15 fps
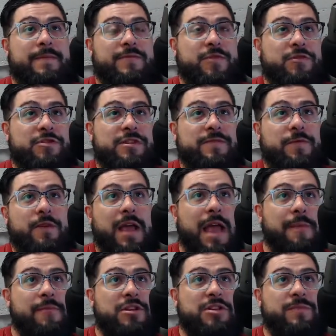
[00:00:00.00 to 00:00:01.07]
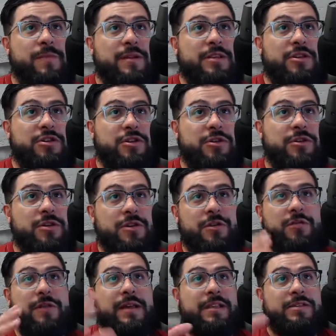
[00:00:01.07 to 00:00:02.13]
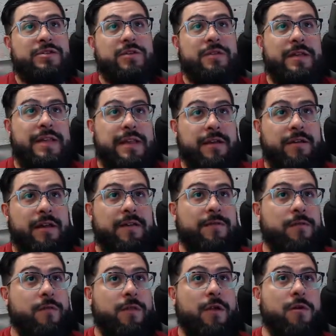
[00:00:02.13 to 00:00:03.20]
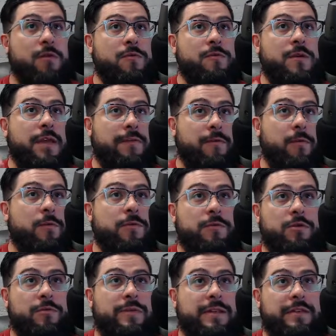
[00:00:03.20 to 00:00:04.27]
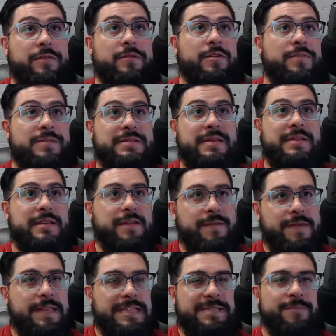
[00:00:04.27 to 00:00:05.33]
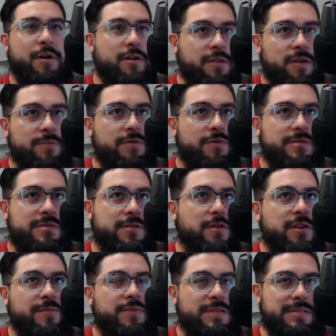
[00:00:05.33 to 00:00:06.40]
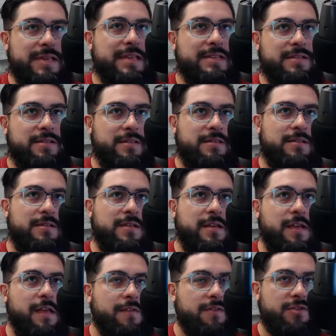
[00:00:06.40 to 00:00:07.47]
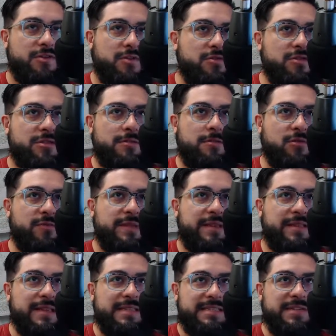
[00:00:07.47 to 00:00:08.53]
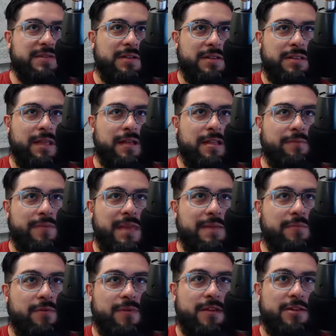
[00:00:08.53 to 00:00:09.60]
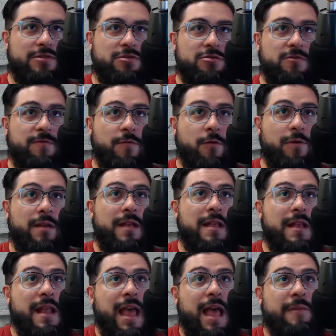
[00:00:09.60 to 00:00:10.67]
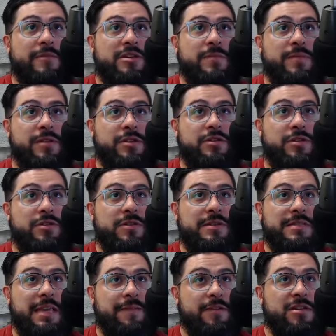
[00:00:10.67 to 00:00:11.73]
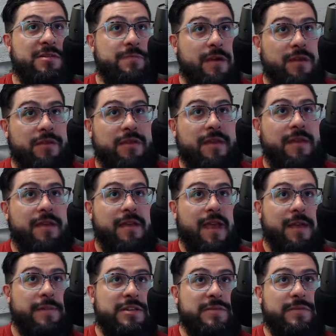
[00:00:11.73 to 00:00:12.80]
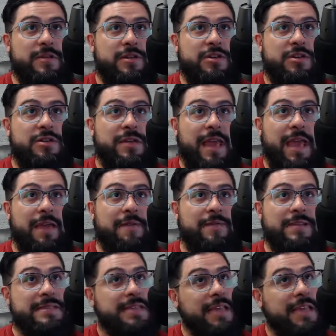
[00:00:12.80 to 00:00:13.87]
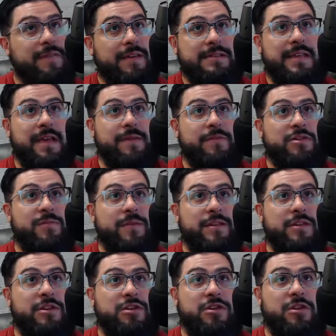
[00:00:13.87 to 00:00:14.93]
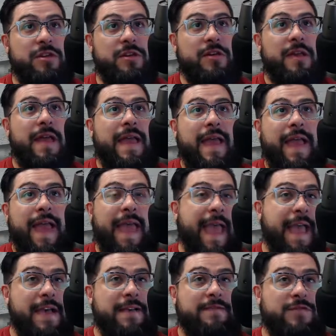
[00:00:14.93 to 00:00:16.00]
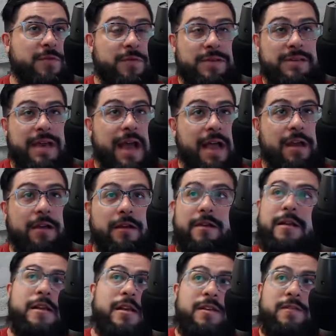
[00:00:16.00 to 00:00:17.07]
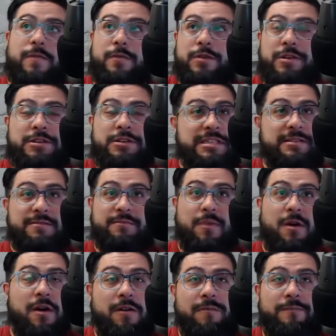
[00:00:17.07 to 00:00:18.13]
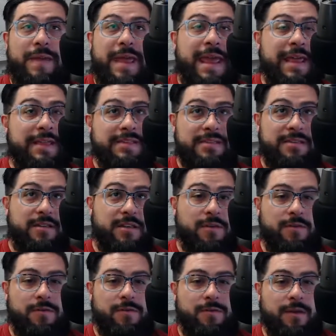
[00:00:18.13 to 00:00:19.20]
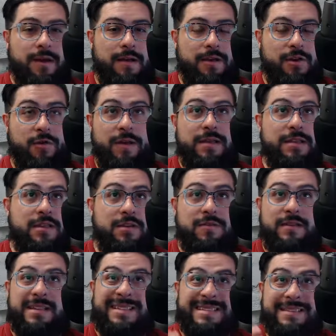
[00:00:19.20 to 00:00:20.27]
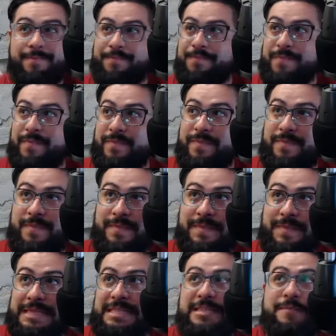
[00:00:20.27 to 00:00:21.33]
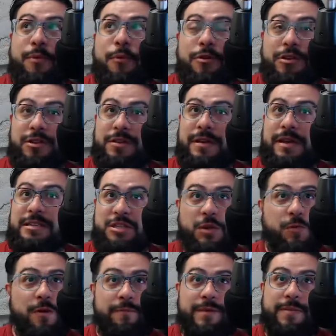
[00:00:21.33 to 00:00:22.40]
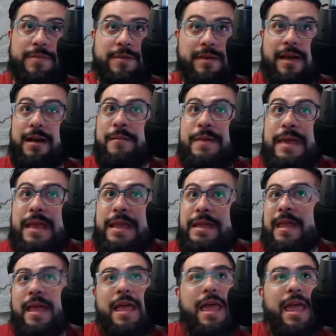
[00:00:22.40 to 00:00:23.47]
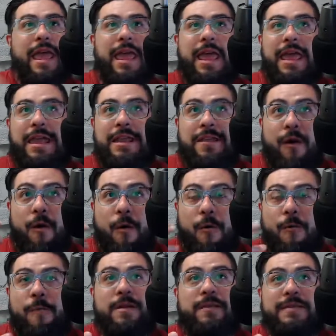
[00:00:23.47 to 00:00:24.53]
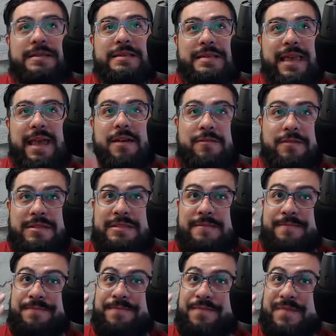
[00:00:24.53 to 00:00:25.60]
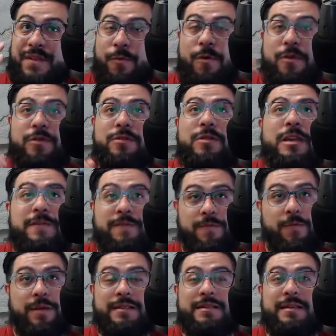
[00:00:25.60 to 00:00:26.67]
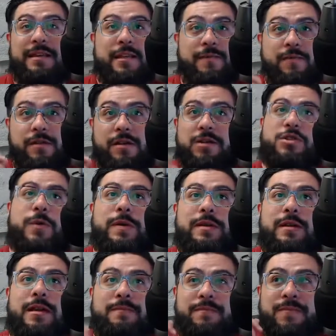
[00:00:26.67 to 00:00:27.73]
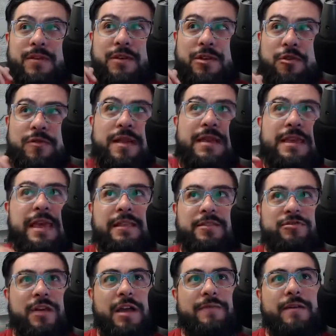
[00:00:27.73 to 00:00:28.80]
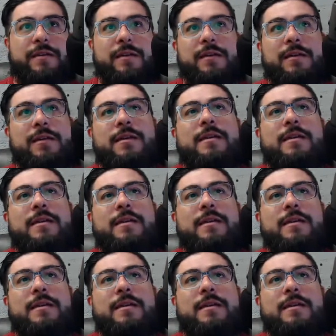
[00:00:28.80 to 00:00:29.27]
Searches for how much money should you insert here have grown globally 30%. Even these small numbers, 30% of the searches globally, that's still a lot of people that are searching for how much money should you save each month? How much money should you have in savings? How much money should you have to retire? For you small banks, you credit unions, this is important to you guys. You want people to come in and open up these accounts. Well, they're looking for it. And if you're not showing up, you're not getting the traffic.